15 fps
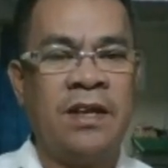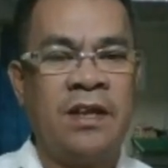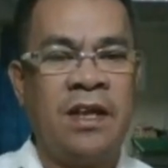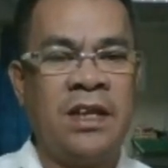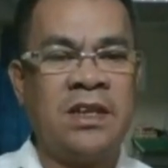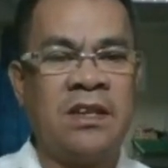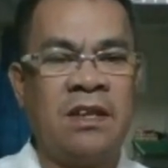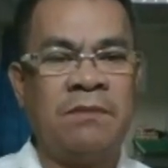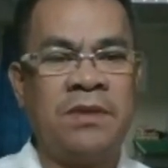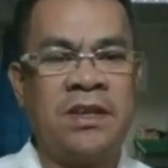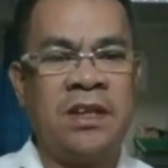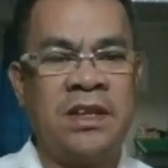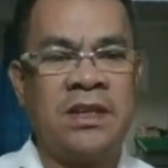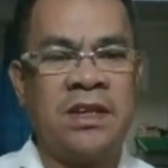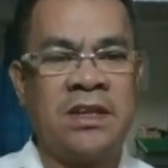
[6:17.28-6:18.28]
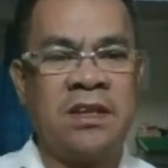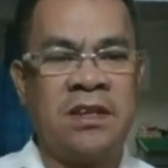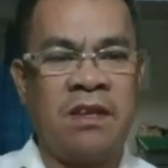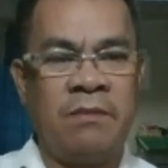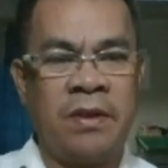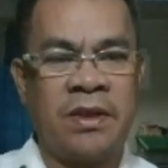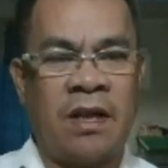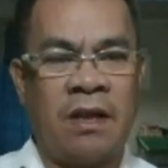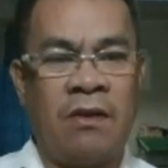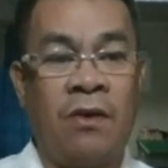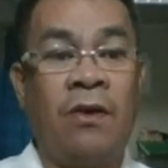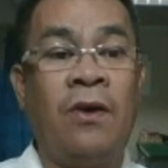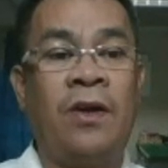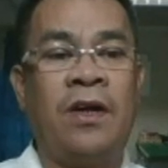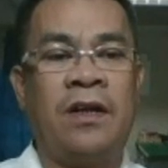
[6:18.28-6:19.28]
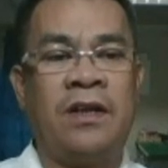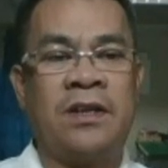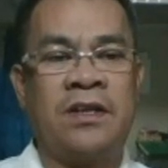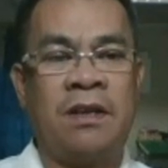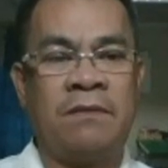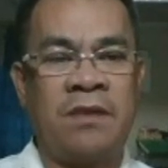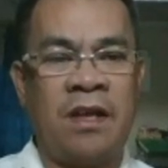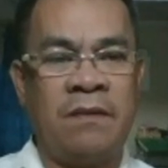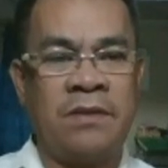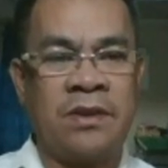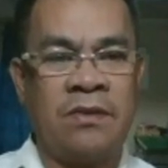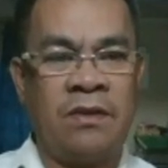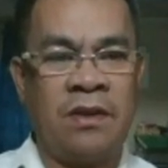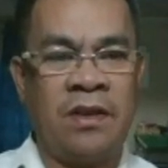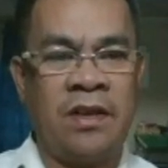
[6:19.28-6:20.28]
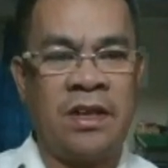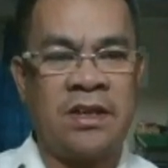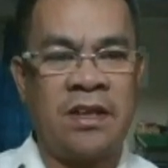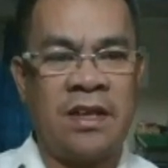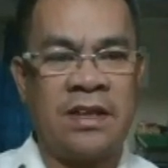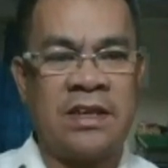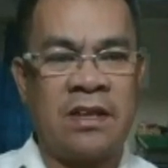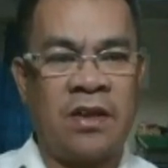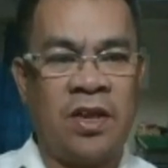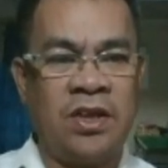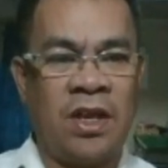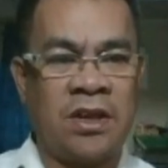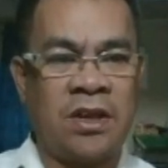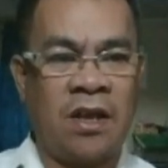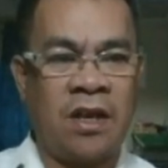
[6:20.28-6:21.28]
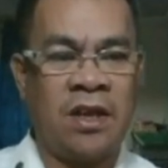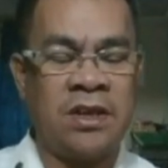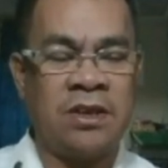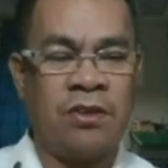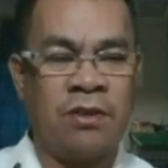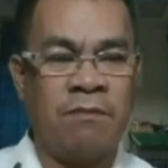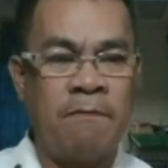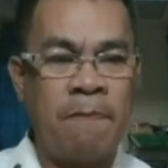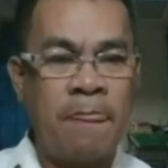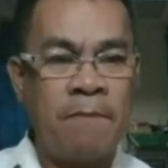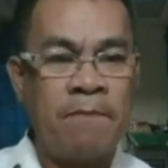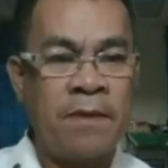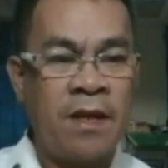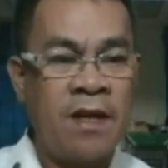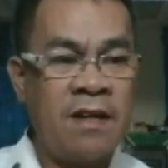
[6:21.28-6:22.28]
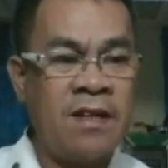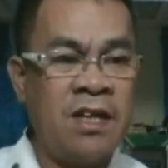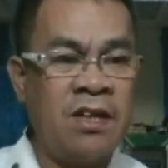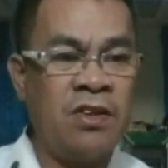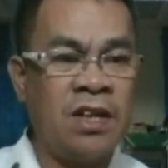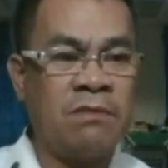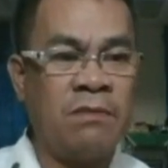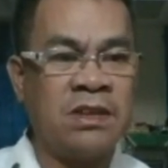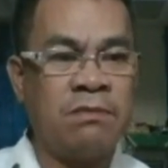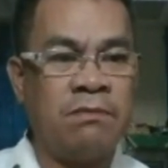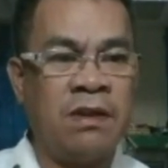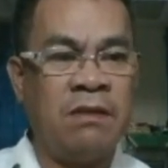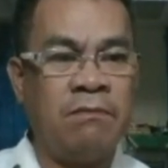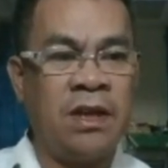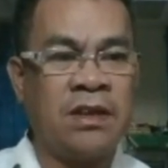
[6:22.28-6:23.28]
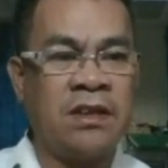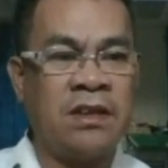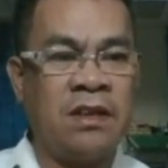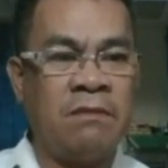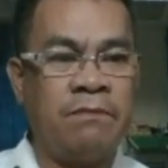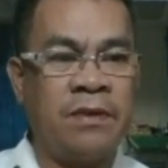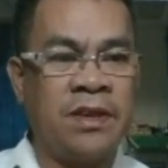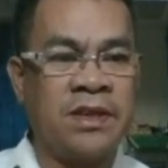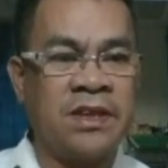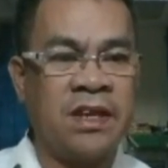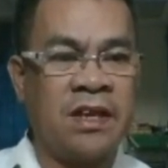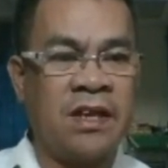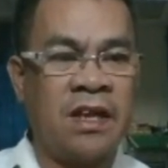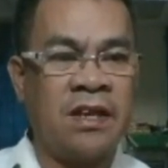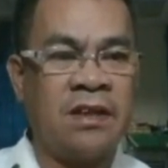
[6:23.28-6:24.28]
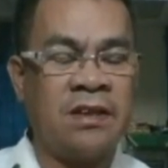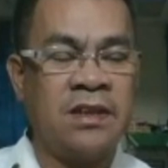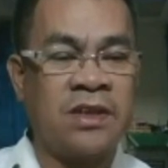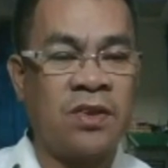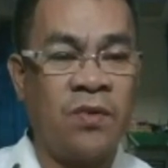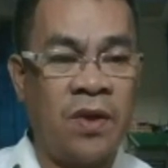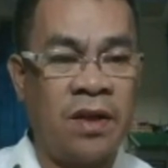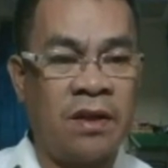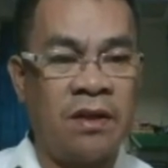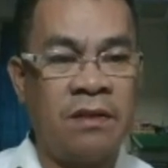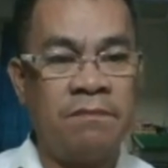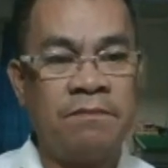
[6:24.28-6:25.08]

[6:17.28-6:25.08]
E sub C is the centripetal, or sometimes called this as radial acceleration, and the unit must be meter per second squared.